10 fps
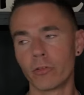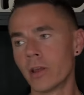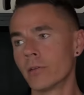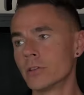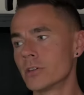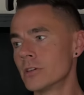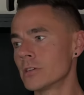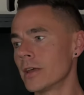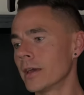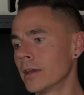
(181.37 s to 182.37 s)

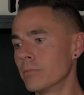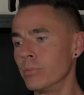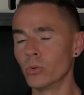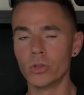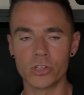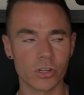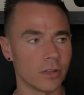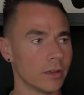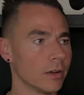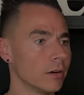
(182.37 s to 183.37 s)
fragrances like Bleu de
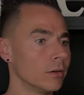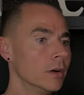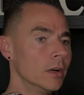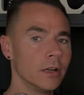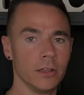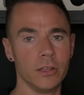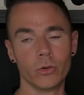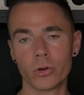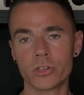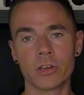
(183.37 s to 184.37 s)
Chanel,
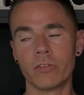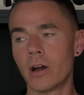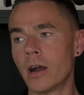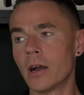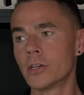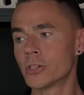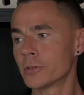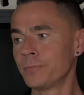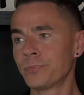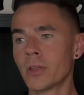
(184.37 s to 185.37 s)
Dior
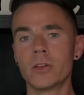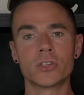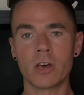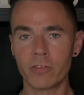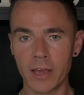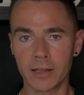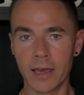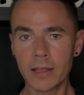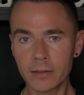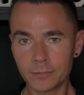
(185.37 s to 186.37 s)
Sauvage, stuff like
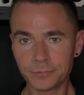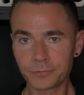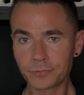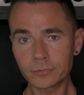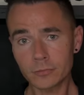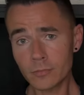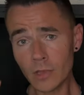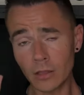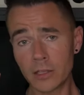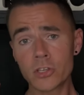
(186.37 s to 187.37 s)
that,
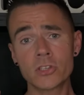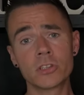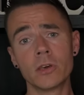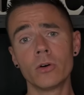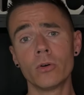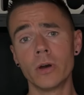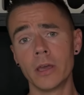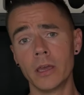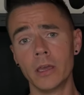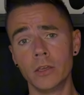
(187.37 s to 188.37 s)
this is still
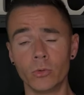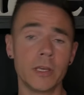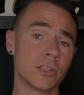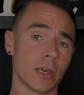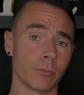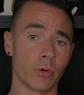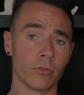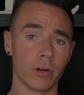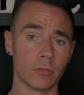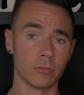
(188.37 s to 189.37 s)
a unique scent
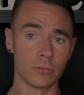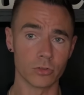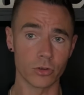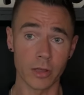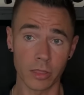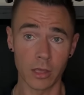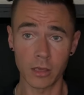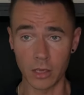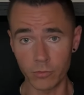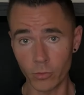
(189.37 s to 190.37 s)
profile. So I
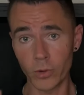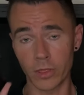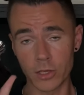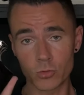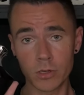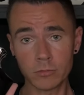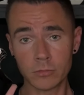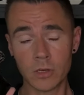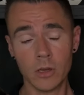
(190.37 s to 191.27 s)
think even with this one,